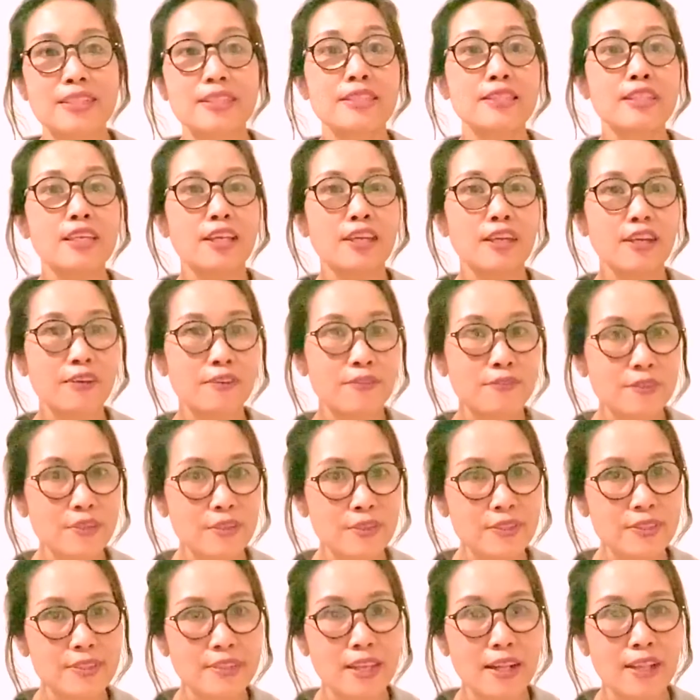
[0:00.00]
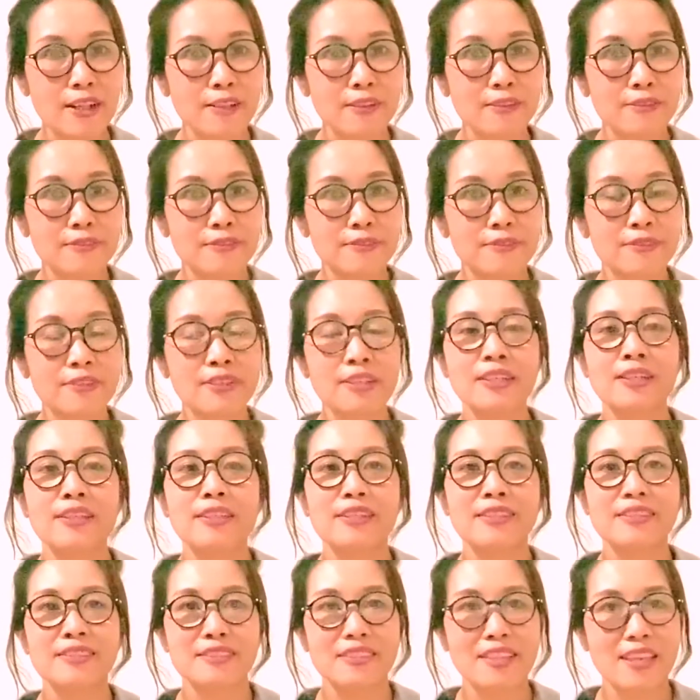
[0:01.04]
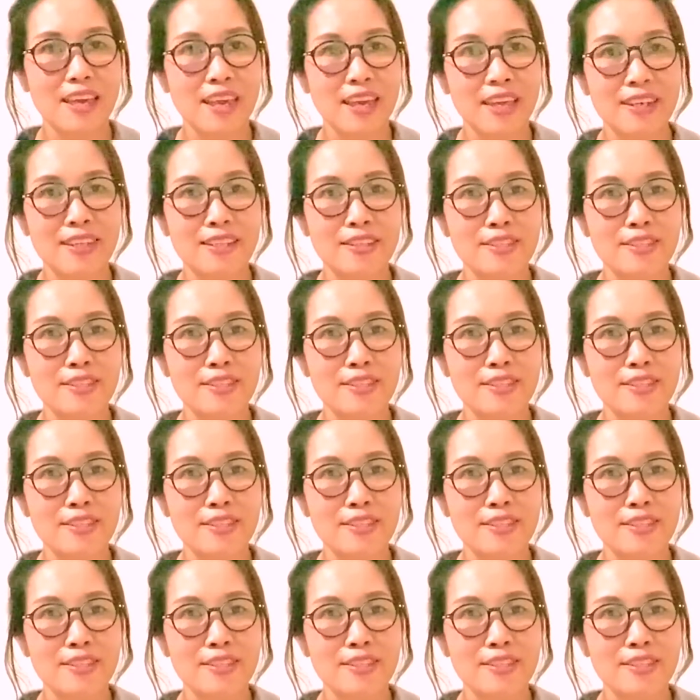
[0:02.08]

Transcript: Take care of yourself and